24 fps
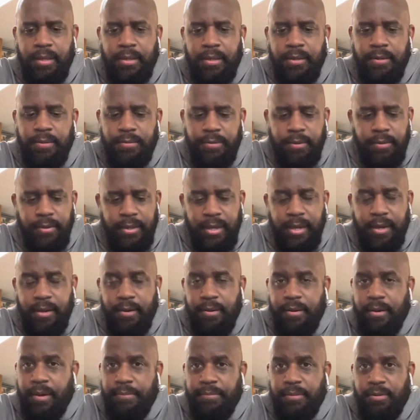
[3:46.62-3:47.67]
So yeah,
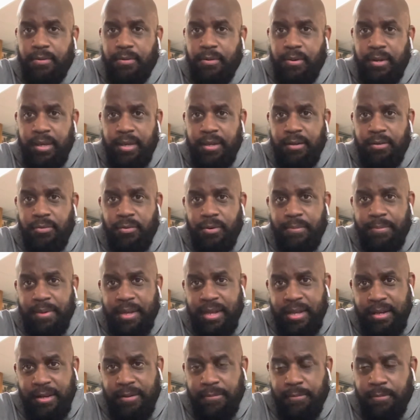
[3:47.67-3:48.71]
I'm just going to get to it,
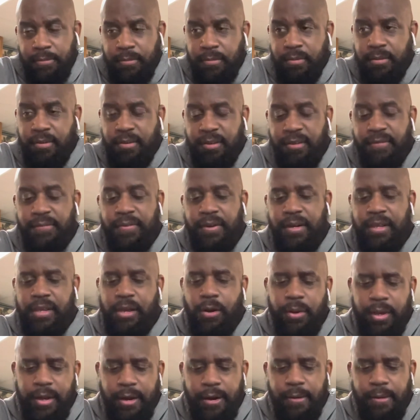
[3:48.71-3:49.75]
man. And this
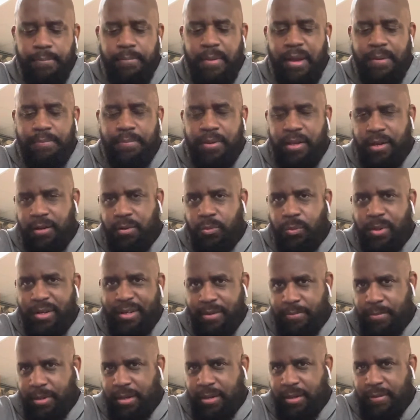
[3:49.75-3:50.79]
video here might be a
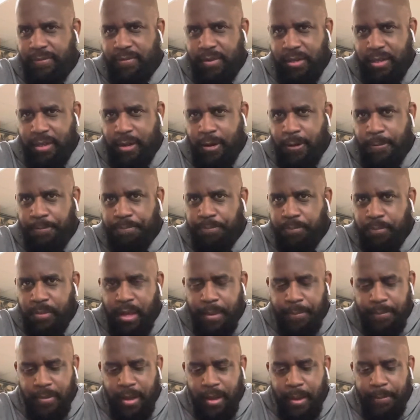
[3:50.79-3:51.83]
20-minute video.
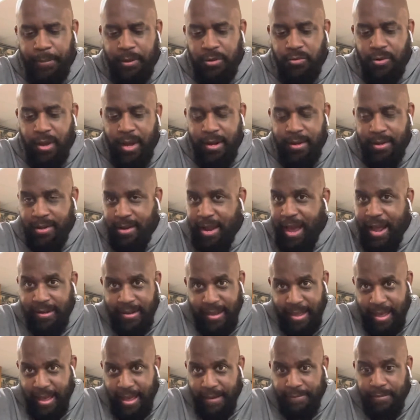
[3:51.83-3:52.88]
I'm going to try not
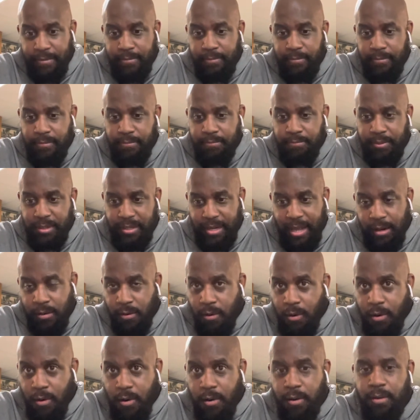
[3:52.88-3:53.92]
to have it be that
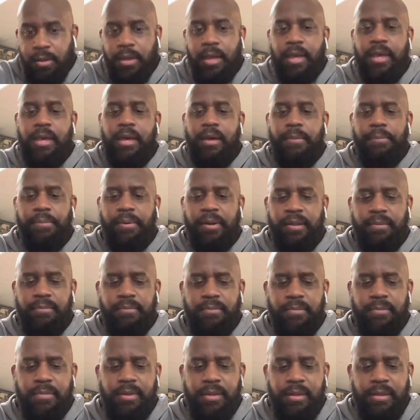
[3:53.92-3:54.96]
long, but
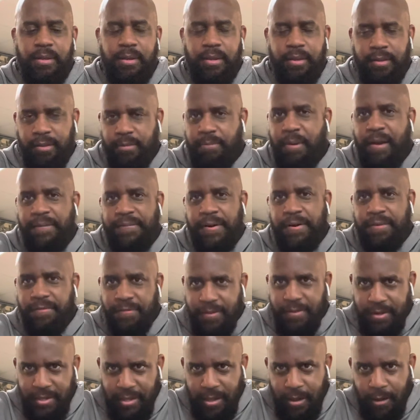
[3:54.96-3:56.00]
it's my first
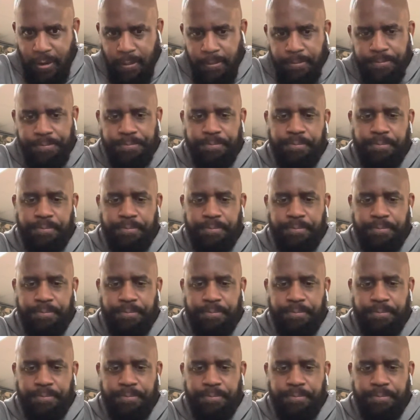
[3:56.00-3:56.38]
video.